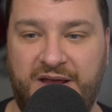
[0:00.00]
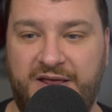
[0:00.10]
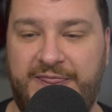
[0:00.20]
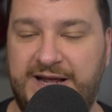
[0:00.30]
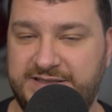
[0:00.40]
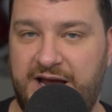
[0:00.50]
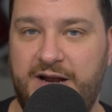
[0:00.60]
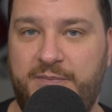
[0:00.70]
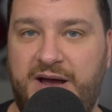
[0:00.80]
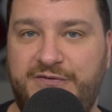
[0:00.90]
that's kind
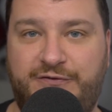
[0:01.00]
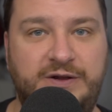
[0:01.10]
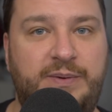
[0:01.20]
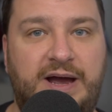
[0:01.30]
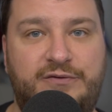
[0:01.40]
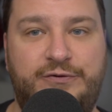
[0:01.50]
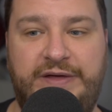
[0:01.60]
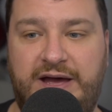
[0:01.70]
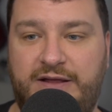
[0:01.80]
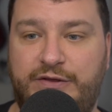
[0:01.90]
of my feedback for
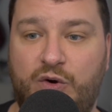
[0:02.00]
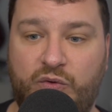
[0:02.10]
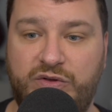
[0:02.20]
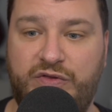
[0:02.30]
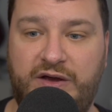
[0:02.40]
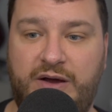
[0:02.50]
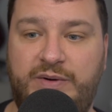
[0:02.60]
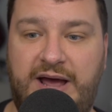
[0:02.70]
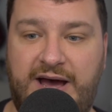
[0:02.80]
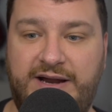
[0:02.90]
that. The only thing I
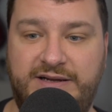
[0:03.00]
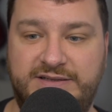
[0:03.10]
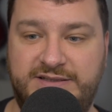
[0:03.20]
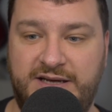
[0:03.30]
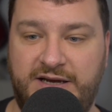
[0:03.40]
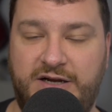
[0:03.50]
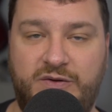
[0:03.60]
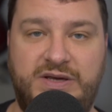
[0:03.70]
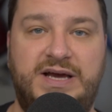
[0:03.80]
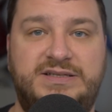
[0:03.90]
would add is, you know,
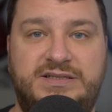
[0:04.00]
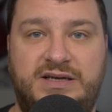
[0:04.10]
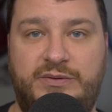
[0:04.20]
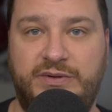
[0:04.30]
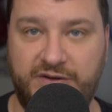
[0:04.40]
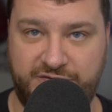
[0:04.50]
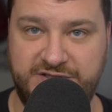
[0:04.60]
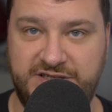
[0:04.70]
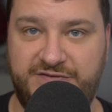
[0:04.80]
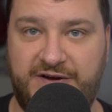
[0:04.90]
yes, I would love to
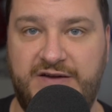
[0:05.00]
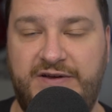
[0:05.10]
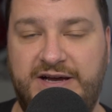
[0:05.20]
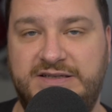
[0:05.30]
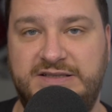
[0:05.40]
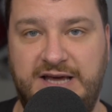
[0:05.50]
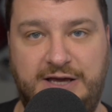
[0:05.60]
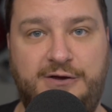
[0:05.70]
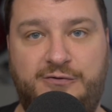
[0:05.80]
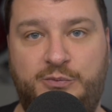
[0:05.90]
see 5X.
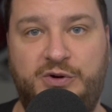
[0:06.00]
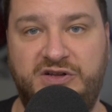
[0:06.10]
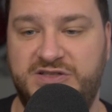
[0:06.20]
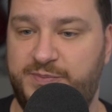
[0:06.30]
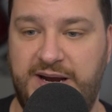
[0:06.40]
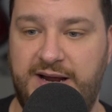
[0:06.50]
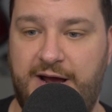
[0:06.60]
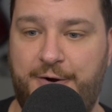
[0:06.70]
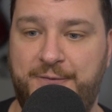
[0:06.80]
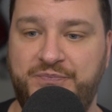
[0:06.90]
Thank you for putting this beta
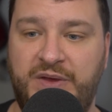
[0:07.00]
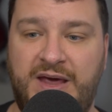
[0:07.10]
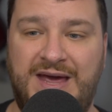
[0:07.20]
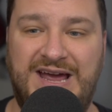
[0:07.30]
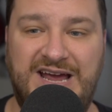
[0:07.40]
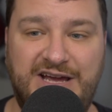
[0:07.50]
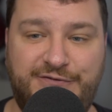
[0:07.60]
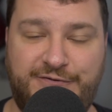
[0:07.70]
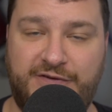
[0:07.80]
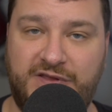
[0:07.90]
out.
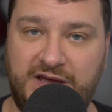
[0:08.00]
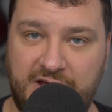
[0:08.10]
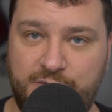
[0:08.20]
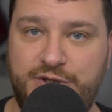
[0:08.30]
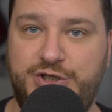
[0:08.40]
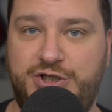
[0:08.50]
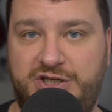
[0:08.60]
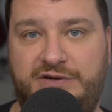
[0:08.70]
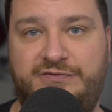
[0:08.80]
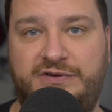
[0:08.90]
If the image
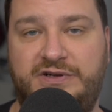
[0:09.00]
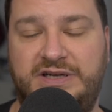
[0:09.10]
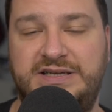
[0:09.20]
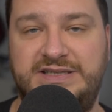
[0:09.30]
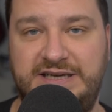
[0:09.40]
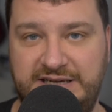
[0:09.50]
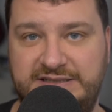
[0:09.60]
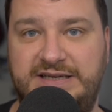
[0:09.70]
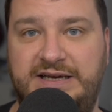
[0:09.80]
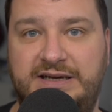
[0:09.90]
shift is
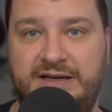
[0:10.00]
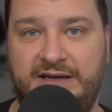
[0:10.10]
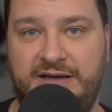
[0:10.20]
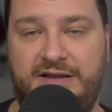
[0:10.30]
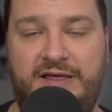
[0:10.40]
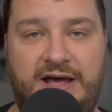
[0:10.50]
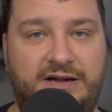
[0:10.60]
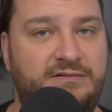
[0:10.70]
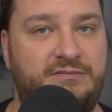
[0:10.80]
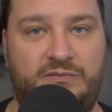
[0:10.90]
easy,
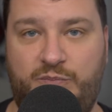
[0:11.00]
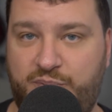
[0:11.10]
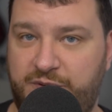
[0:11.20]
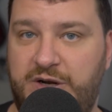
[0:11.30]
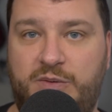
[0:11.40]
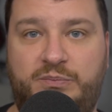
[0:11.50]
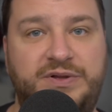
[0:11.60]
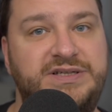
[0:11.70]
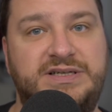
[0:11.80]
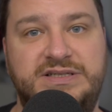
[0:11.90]
then, you know,
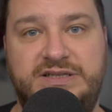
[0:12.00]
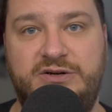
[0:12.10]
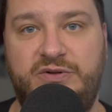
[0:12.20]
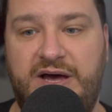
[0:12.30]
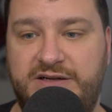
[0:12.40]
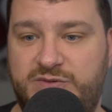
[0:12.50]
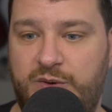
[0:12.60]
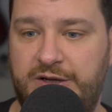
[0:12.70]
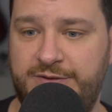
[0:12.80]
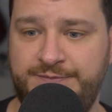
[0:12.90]
please consider that as
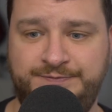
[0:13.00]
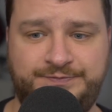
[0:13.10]
well.